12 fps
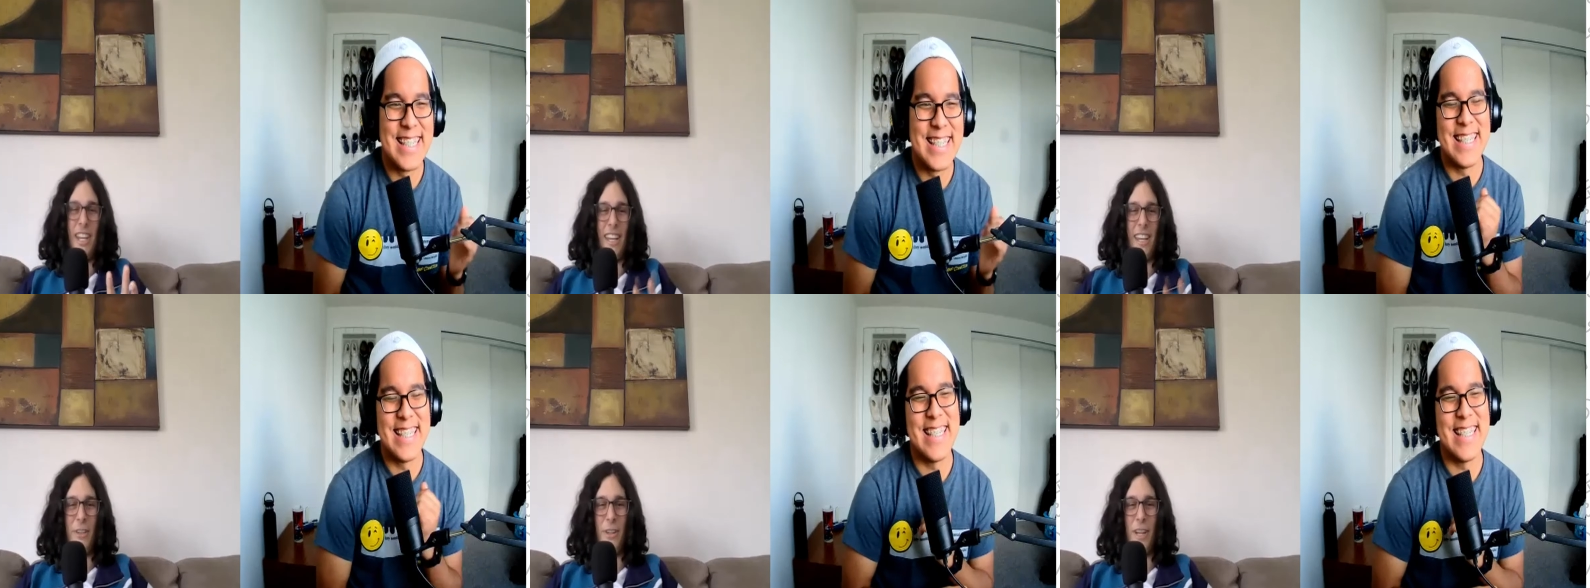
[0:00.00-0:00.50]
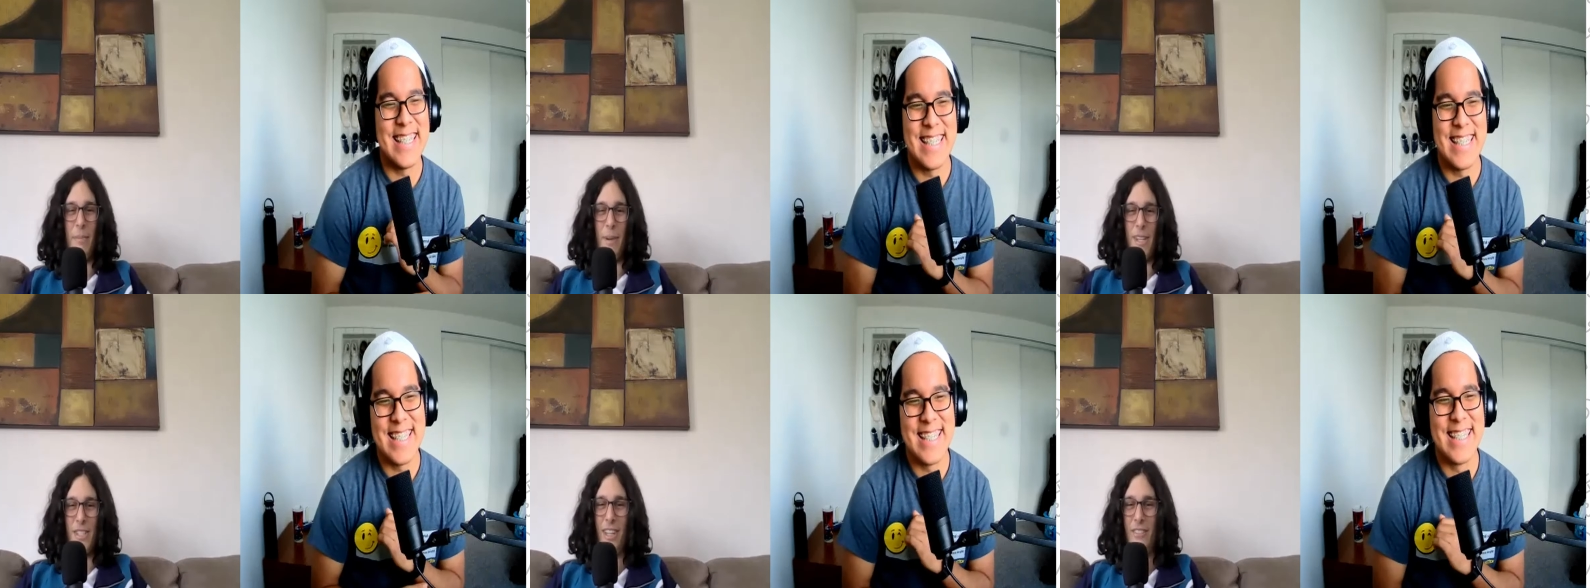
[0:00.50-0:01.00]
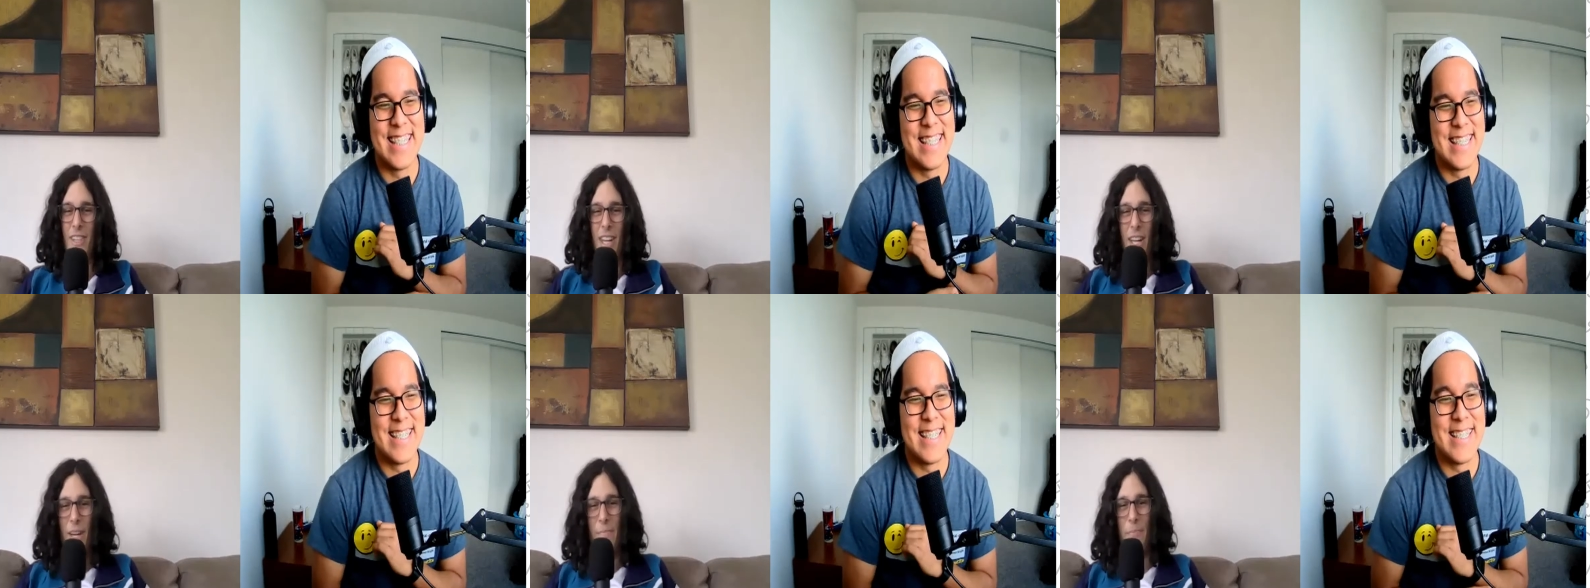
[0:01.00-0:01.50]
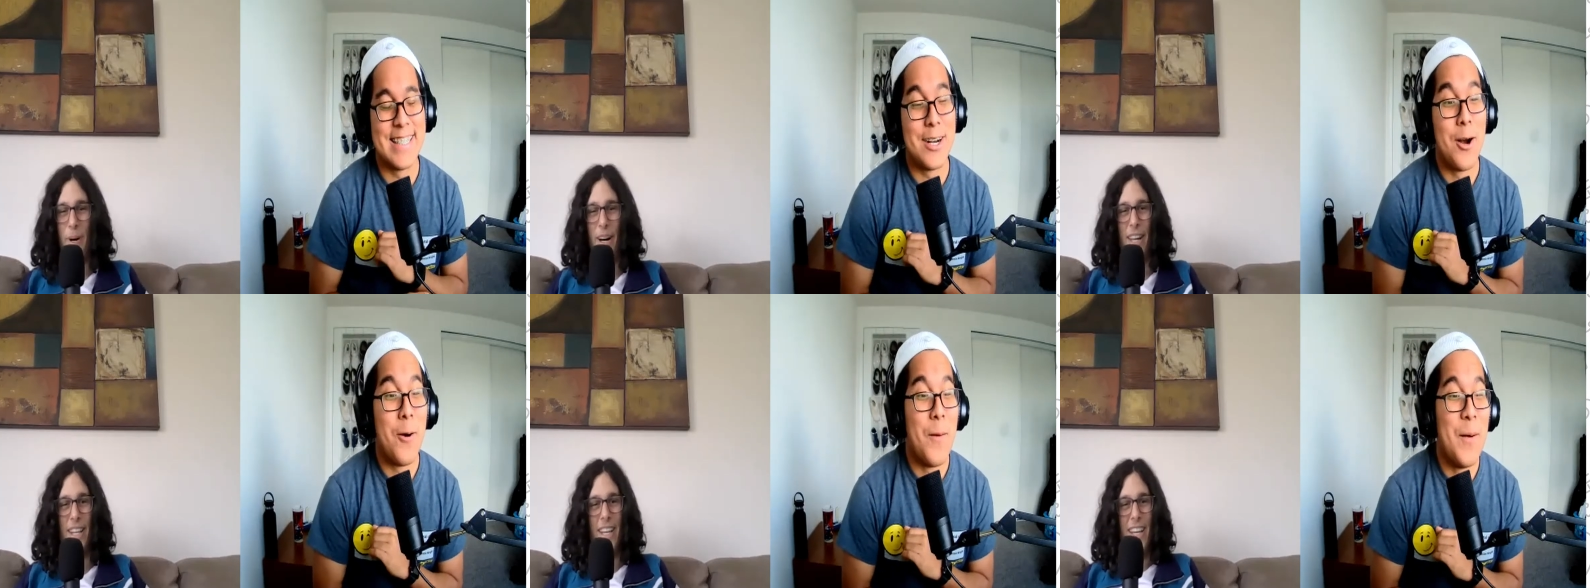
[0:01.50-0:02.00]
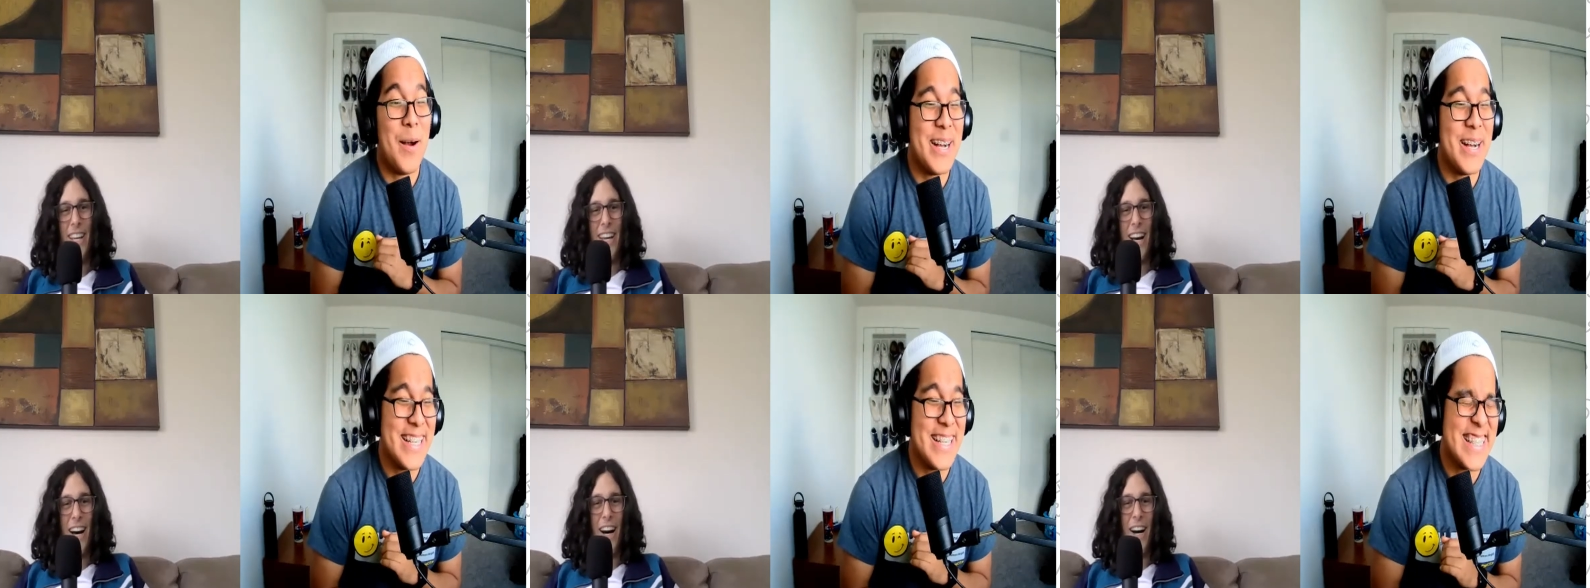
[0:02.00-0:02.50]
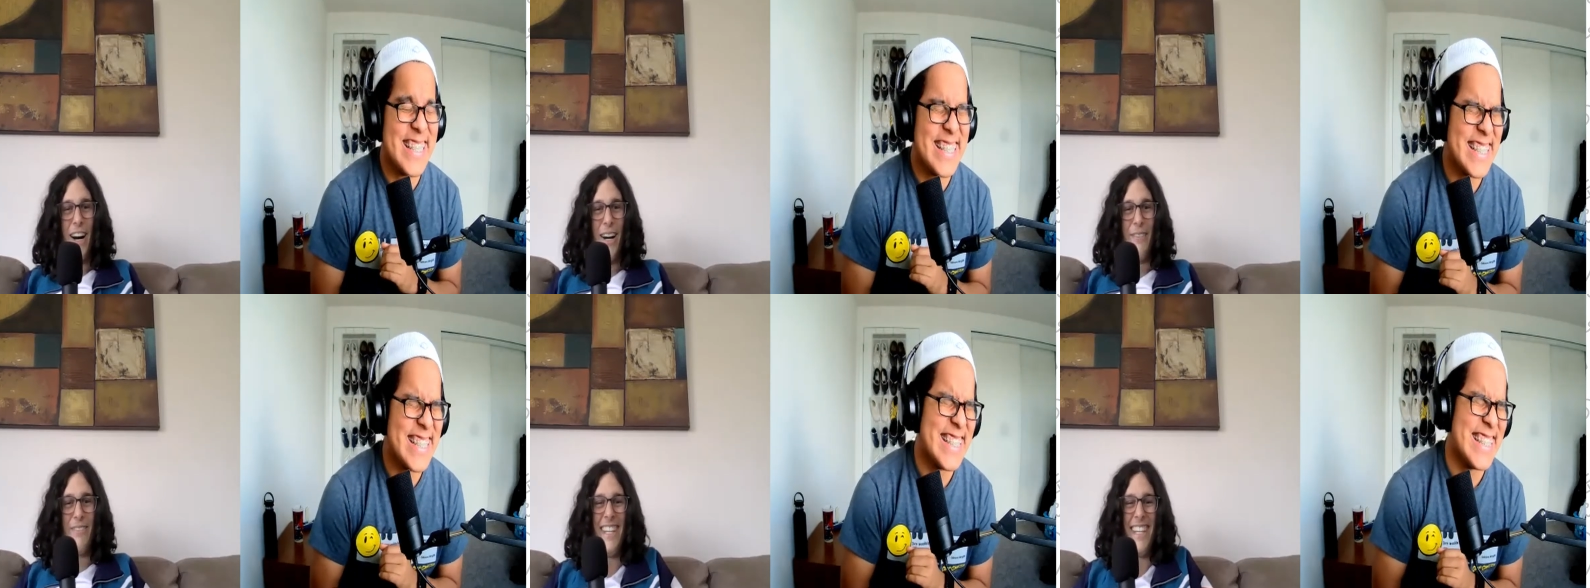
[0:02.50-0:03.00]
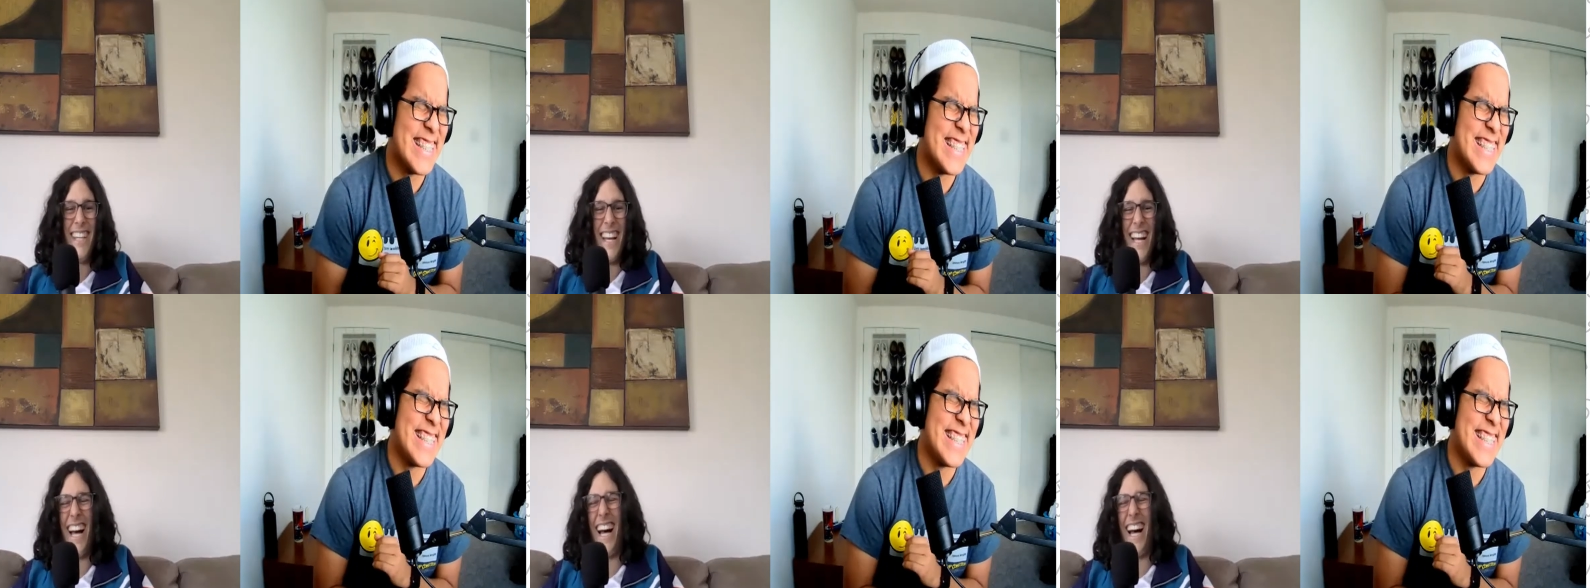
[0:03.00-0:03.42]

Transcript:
Speaker 1: just kidding. I don't hate myself, but um,